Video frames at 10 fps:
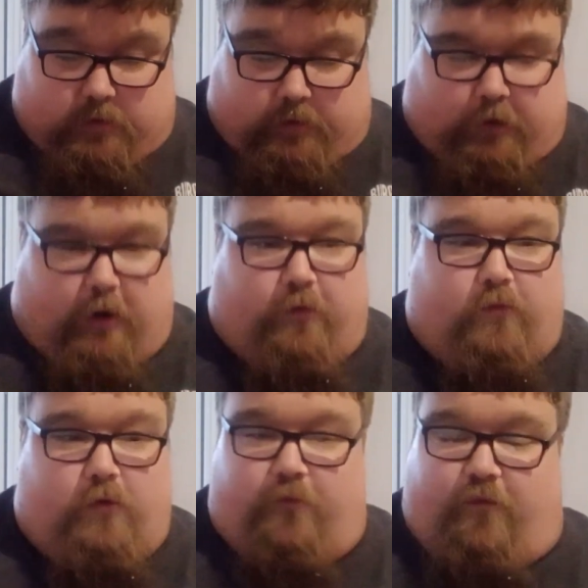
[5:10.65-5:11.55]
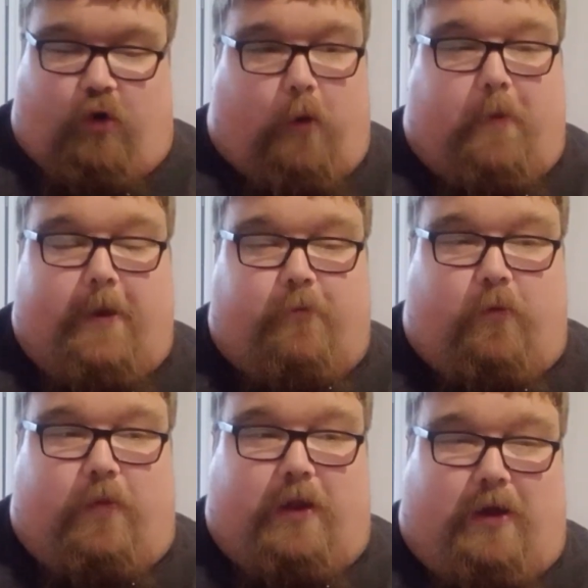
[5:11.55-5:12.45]
I know for a lot of
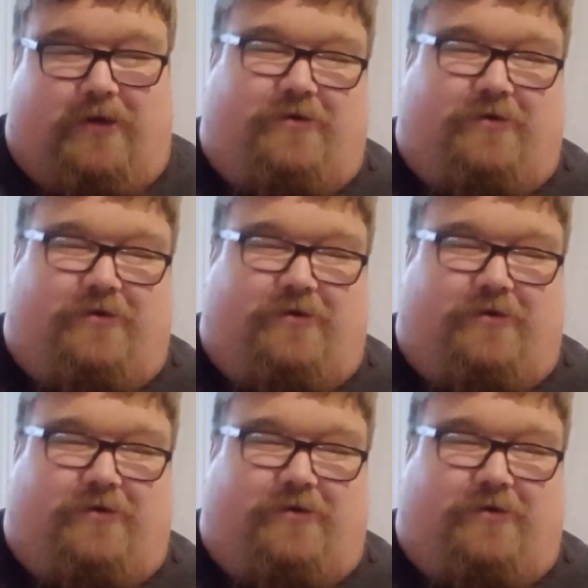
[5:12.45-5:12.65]
people, they're like,